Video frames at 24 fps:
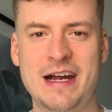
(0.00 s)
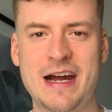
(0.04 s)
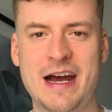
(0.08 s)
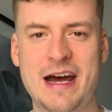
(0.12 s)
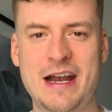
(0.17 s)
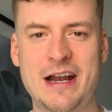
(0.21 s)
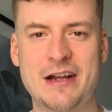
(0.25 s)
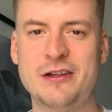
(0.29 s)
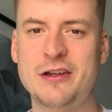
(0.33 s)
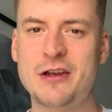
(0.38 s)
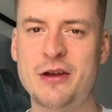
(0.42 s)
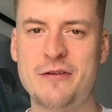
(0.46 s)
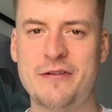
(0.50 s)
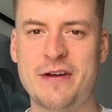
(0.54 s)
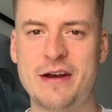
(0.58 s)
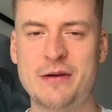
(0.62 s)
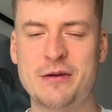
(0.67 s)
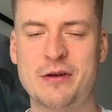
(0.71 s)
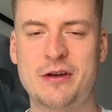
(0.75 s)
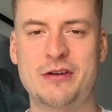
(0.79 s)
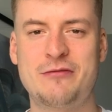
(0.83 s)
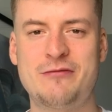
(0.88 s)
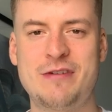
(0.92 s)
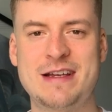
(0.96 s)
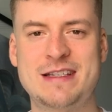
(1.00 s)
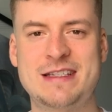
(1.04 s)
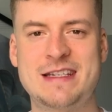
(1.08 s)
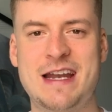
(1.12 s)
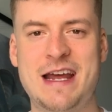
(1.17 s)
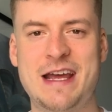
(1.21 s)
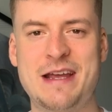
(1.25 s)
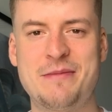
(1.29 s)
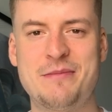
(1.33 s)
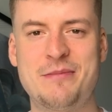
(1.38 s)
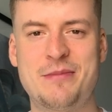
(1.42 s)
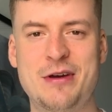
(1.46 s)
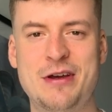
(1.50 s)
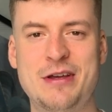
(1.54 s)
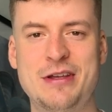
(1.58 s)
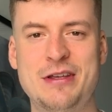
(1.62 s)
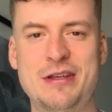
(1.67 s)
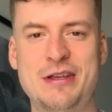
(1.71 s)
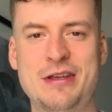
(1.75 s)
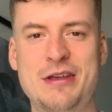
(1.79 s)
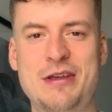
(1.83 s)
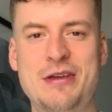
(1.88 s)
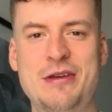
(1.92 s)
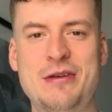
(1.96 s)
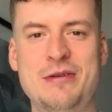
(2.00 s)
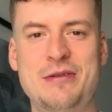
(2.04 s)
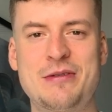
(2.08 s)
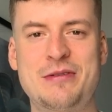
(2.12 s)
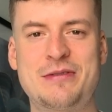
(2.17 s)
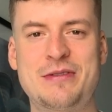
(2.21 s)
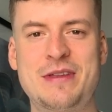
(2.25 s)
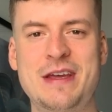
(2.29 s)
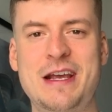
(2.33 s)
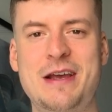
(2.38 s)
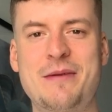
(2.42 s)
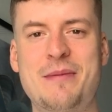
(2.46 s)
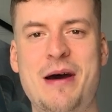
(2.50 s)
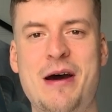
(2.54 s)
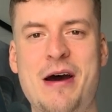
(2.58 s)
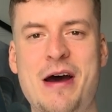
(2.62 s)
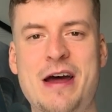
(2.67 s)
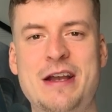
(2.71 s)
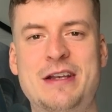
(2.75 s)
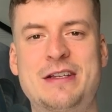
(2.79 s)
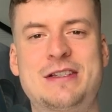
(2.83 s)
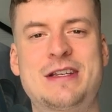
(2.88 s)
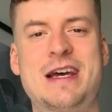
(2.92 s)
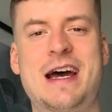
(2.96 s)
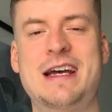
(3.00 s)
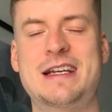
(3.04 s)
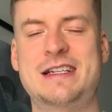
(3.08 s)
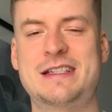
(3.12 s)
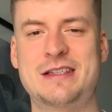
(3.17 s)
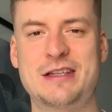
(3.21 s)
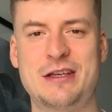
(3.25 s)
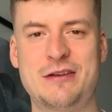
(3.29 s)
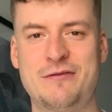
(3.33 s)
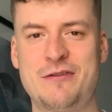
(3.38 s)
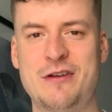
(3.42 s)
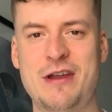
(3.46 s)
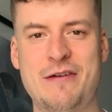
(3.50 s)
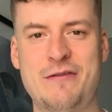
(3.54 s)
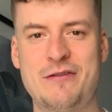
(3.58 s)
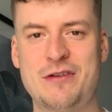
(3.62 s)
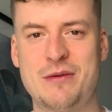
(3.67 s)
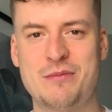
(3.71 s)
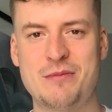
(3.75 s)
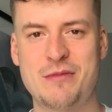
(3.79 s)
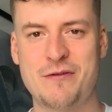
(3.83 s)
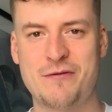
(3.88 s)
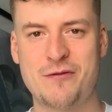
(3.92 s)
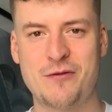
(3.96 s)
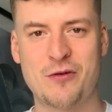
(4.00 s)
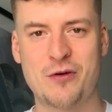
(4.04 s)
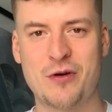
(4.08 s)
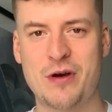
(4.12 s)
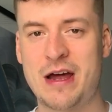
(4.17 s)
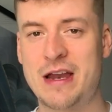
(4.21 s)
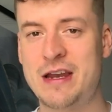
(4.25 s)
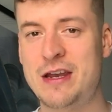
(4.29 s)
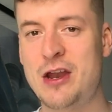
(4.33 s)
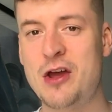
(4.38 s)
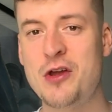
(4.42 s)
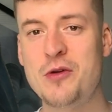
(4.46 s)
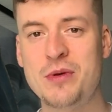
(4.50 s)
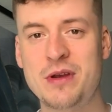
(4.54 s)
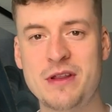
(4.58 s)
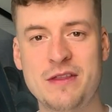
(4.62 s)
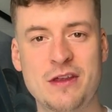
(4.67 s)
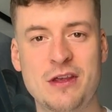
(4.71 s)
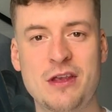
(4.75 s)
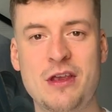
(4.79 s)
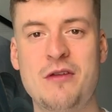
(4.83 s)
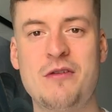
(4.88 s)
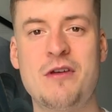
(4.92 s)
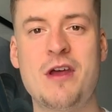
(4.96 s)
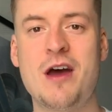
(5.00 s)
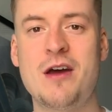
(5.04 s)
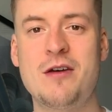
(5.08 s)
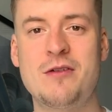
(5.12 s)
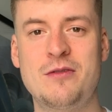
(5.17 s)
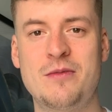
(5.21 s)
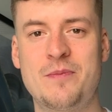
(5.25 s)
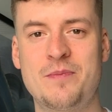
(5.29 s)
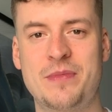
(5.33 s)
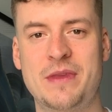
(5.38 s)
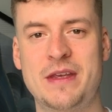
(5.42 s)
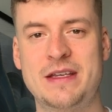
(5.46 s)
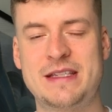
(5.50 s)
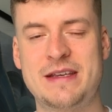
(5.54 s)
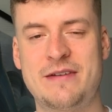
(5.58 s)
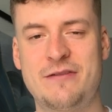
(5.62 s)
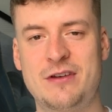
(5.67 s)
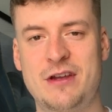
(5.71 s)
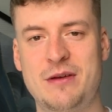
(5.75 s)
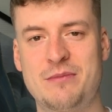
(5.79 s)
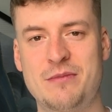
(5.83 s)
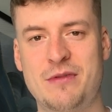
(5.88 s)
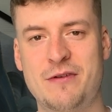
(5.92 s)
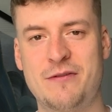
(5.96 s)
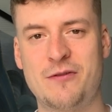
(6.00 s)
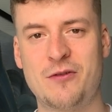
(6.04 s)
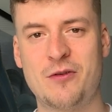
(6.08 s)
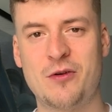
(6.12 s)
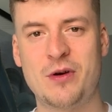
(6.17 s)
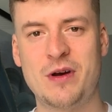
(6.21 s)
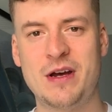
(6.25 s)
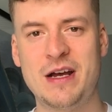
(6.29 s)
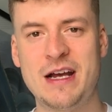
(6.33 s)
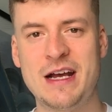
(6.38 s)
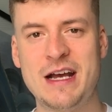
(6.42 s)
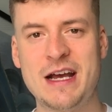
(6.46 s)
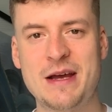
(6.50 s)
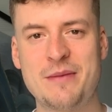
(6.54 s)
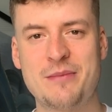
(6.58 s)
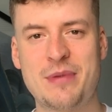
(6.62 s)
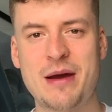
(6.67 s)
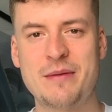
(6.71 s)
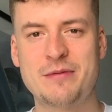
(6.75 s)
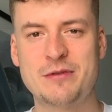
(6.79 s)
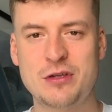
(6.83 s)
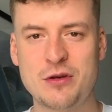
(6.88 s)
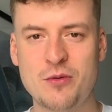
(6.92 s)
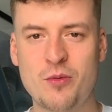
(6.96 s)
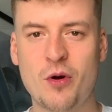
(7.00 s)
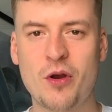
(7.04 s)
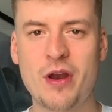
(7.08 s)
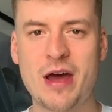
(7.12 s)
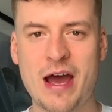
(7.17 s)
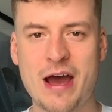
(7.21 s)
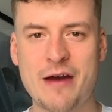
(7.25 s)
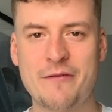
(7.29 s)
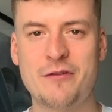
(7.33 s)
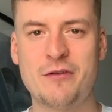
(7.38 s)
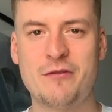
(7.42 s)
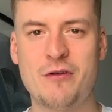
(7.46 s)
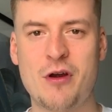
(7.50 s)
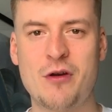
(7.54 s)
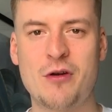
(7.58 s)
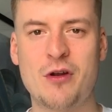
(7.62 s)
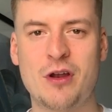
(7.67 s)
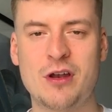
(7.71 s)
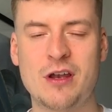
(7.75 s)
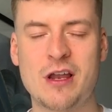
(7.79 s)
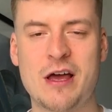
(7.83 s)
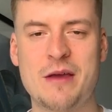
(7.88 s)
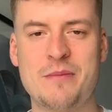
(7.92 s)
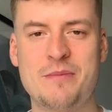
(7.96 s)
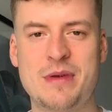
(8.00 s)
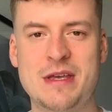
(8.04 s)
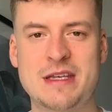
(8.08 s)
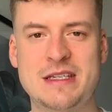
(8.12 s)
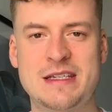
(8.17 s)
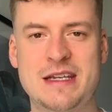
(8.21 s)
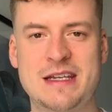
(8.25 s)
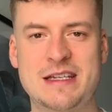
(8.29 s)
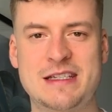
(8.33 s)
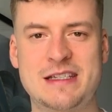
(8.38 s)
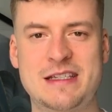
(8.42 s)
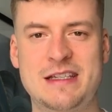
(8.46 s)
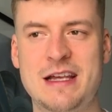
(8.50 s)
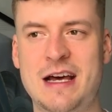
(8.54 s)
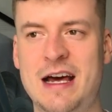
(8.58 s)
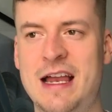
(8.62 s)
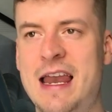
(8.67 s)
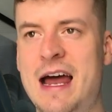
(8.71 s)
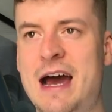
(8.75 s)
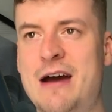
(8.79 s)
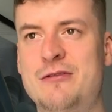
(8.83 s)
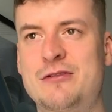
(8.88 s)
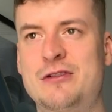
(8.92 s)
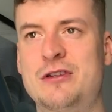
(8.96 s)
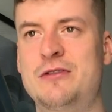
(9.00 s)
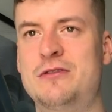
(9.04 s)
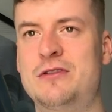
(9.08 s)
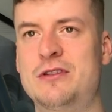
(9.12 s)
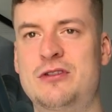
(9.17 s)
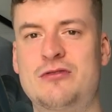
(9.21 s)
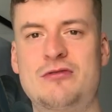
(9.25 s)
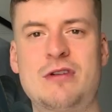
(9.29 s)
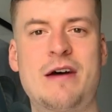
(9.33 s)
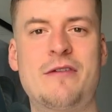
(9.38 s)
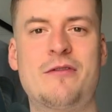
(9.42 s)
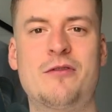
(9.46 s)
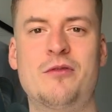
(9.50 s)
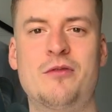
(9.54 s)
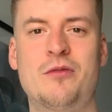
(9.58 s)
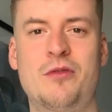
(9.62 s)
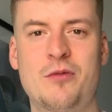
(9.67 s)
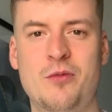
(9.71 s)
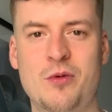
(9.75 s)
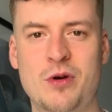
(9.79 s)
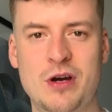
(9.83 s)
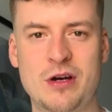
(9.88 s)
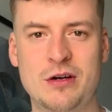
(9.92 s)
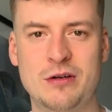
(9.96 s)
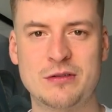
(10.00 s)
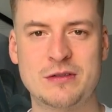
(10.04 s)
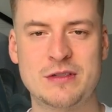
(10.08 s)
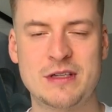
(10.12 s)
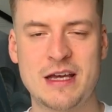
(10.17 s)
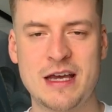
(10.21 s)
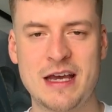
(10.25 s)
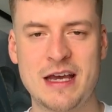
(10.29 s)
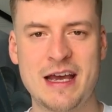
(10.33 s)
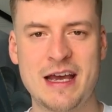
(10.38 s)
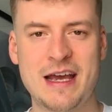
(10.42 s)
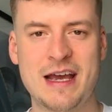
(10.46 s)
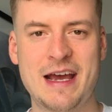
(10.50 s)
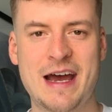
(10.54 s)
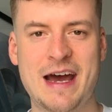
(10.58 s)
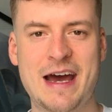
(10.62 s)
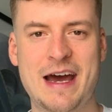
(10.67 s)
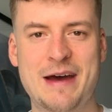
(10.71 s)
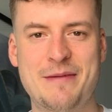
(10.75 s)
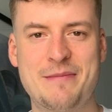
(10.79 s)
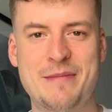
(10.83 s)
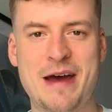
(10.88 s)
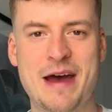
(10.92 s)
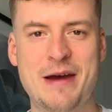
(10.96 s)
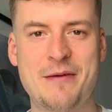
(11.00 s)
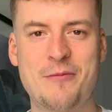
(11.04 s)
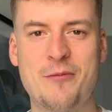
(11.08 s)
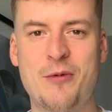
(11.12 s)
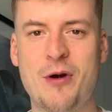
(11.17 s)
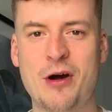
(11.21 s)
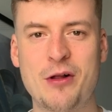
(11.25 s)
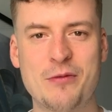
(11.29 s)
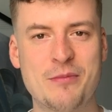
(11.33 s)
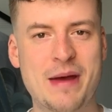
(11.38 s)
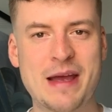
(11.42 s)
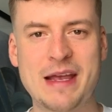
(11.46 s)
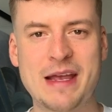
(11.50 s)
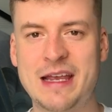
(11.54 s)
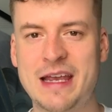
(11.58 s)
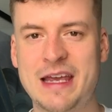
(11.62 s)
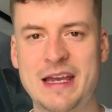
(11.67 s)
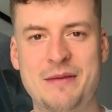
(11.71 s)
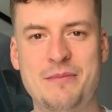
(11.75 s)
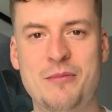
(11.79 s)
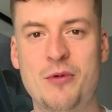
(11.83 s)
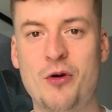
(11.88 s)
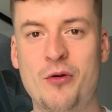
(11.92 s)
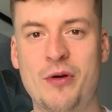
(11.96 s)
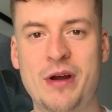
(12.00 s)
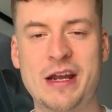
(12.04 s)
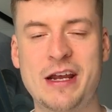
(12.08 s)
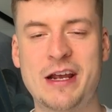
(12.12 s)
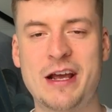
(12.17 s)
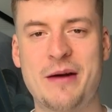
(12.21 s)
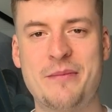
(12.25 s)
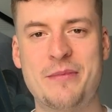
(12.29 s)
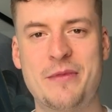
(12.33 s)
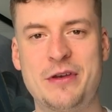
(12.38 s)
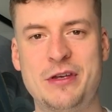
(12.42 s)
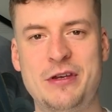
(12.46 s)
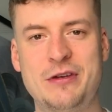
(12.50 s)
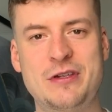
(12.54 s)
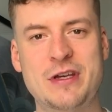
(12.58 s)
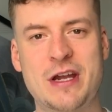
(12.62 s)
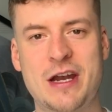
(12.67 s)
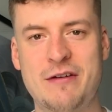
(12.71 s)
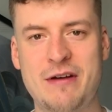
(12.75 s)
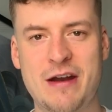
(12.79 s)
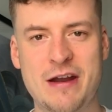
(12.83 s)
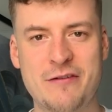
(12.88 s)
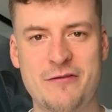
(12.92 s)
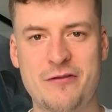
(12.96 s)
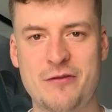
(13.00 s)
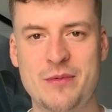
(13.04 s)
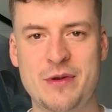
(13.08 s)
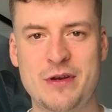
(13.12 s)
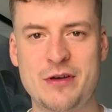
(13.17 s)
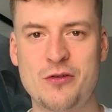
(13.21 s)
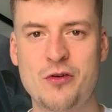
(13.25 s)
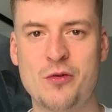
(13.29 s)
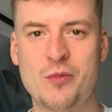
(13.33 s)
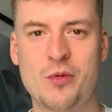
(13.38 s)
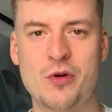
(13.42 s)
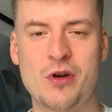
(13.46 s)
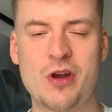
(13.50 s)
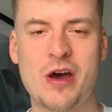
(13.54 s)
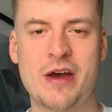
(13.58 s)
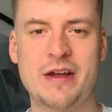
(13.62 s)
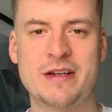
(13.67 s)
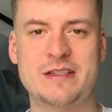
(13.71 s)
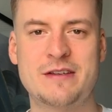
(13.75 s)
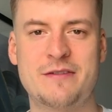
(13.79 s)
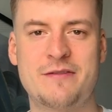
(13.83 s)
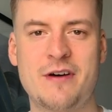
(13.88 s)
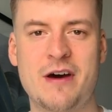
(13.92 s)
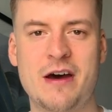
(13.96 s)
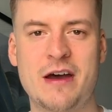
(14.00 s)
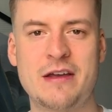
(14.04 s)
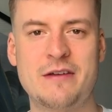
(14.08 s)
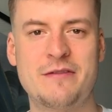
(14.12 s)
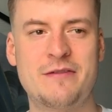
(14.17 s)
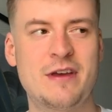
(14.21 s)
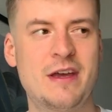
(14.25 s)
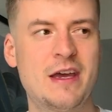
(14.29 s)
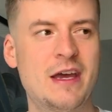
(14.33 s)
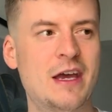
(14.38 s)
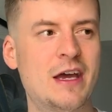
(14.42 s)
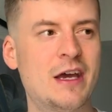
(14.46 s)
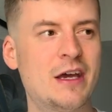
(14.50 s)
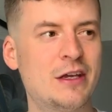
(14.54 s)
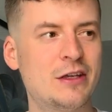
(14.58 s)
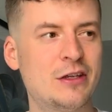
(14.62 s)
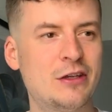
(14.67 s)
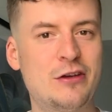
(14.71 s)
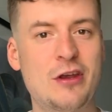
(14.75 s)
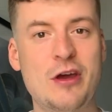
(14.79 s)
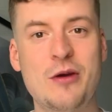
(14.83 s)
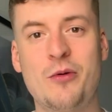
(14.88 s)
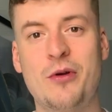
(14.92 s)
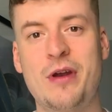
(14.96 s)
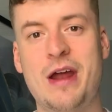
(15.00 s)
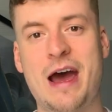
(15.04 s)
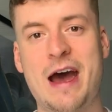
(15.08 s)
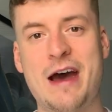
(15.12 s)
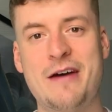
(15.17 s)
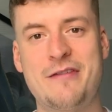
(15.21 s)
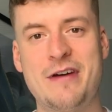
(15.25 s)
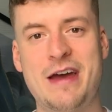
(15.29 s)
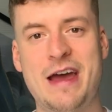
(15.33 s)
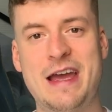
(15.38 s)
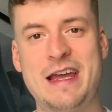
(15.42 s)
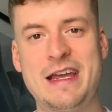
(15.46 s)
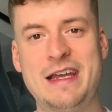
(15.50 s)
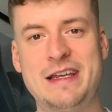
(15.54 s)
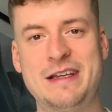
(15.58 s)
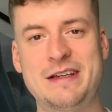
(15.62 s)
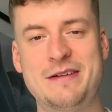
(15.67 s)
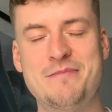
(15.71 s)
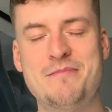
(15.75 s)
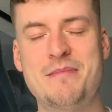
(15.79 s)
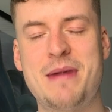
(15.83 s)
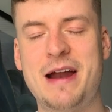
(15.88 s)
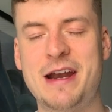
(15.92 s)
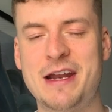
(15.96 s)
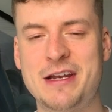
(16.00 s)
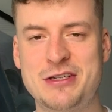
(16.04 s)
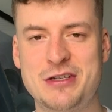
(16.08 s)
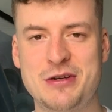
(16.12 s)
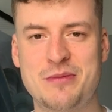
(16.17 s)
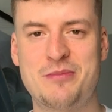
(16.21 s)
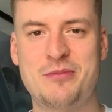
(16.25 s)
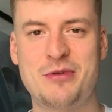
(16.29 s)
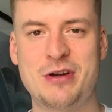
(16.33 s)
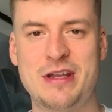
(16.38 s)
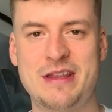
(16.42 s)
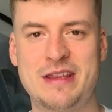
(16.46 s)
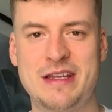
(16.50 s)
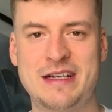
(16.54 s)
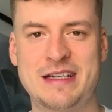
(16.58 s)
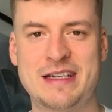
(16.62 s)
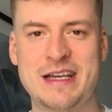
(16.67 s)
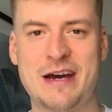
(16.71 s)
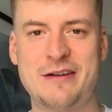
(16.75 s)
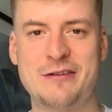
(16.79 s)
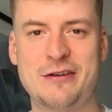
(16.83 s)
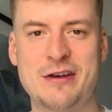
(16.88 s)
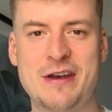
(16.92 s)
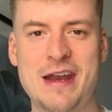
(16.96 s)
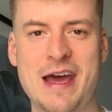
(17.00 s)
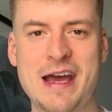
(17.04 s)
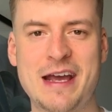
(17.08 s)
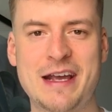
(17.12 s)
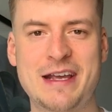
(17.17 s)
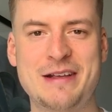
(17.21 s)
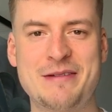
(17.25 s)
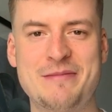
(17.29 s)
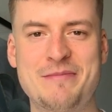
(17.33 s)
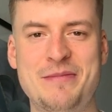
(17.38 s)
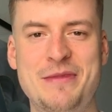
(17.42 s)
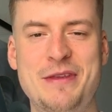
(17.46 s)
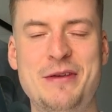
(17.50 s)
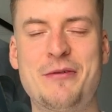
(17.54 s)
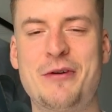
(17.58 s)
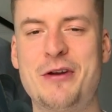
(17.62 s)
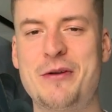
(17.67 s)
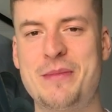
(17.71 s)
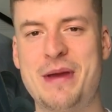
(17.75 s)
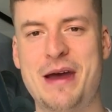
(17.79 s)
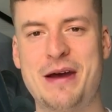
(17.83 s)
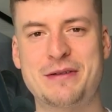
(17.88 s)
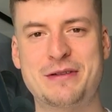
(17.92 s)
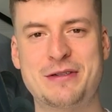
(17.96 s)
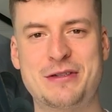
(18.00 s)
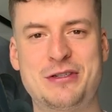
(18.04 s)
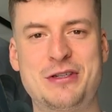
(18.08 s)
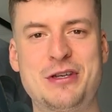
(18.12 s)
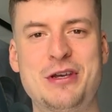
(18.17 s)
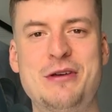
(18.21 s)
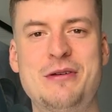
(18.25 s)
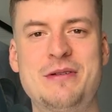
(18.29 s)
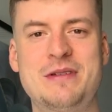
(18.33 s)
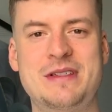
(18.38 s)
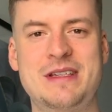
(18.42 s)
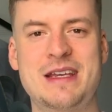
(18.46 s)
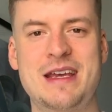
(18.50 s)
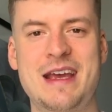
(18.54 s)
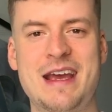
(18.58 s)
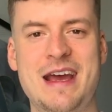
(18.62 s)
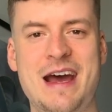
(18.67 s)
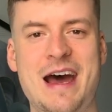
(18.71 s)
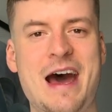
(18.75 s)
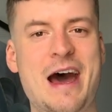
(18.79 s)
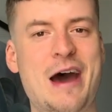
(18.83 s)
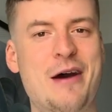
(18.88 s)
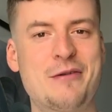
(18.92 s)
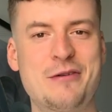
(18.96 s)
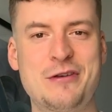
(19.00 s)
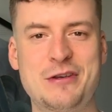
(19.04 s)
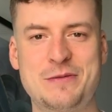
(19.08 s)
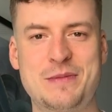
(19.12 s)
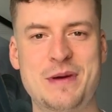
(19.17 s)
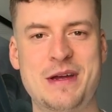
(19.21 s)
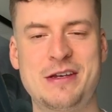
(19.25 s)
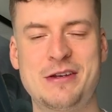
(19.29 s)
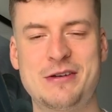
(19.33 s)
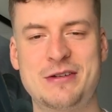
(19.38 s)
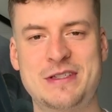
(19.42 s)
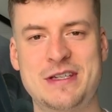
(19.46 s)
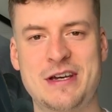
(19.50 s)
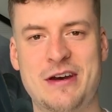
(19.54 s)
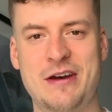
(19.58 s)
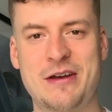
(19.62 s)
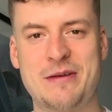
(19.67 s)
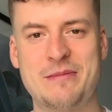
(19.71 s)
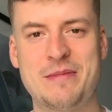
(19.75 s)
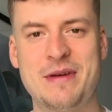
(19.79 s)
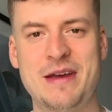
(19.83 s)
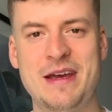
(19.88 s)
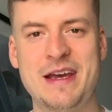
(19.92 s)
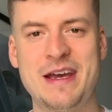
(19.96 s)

And I don't know if anyone can resonate, but you think about a task that you've never done before and nobody that you know has ever done before. Perhaps you want to have your own online business that allows you to travel the world um, while making more income than you generate from a normal nine to five. You don't want to have a manager breathing down your neck. You want to be able to choose how you spend your time.